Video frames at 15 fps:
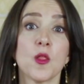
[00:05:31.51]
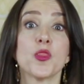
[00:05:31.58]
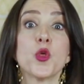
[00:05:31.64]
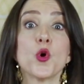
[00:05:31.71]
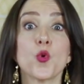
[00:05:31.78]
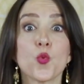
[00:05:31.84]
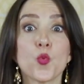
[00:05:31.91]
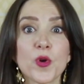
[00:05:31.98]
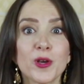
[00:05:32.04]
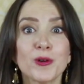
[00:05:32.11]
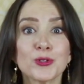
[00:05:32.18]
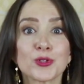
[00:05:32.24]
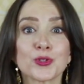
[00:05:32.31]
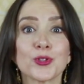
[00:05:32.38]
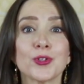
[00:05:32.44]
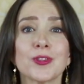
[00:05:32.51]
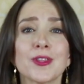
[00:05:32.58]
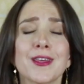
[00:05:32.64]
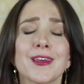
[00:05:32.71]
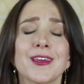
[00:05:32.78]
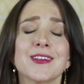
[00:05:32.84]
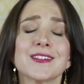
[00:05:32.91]
The real truth
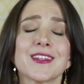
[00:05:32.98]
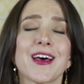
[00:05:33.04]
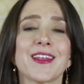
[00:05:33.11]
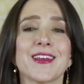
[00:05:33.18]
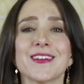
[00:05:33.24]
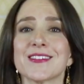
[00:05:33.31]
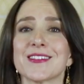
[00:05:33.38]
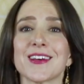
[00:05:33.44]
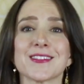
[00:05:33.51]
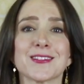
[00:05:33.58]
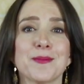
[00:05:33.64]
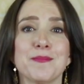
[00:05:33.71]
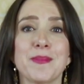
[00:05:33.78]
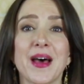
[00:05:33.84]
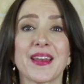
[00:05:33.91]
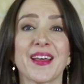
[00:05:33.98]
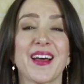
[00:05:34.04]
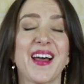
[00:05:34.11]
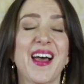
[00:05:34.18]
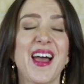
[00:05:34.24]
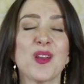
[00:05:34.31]
is that it doesn't matter